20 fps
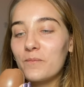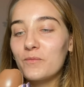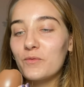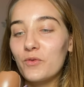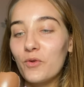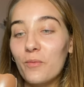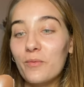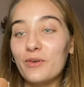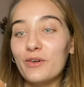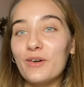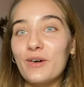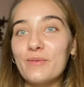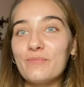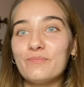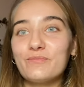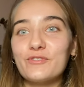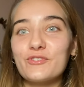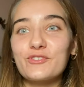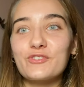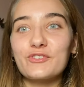Oh my god,
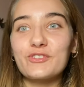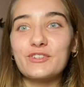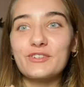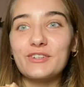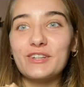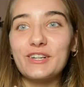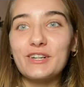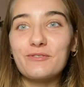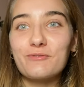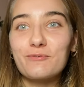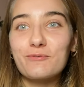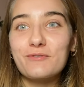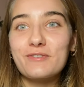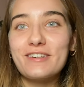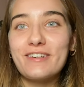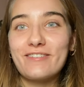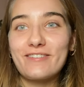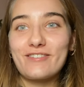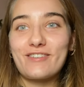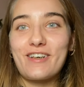there's literally a toy
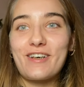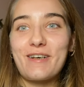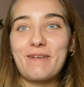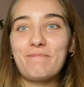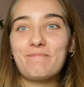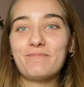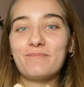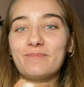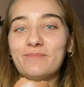inside.